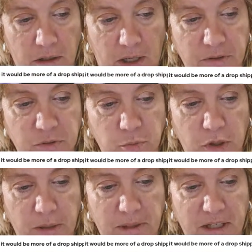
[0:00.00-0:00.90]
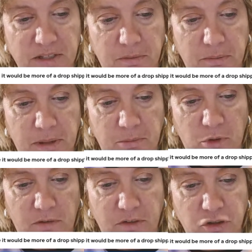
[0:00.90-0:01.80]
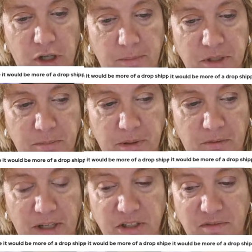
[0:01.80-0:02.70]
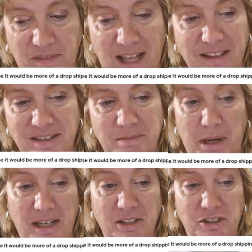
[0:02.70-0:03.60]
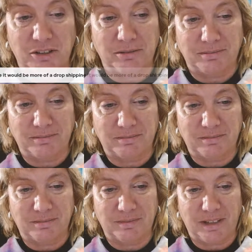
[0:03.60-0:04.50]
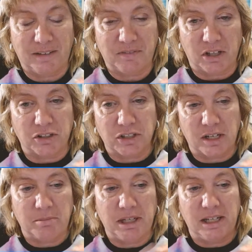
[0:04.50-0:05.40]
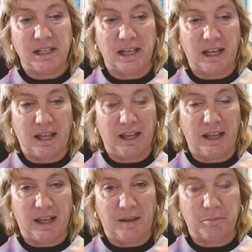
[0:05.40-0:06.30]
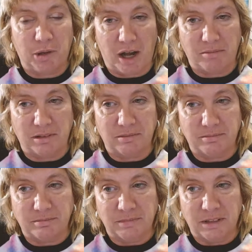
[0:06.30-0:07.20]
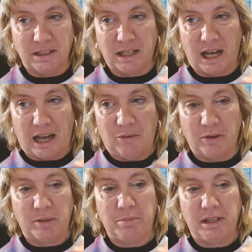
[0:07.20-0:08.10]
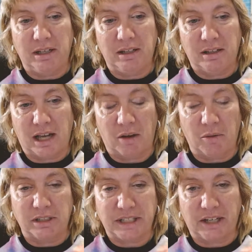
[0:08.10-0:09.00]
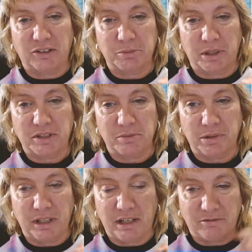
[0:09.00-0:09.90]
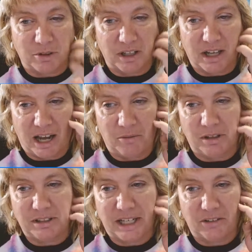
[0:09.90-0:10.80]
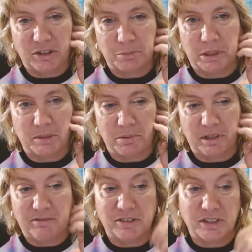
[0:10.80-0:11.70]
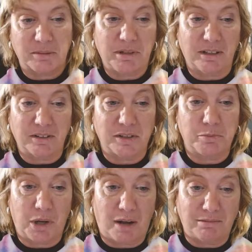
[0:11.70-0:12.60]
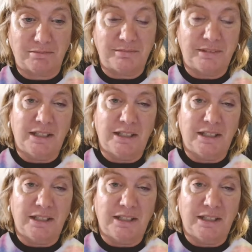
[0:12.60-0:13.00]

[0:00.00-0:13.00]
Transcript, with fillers: I was worried because it would be more of a drop shipping arrangement. That's my issue. If there's going to be a problem, I want to be, I want to take responsibility for it. I don't want to take responsibility for somebody else's problem.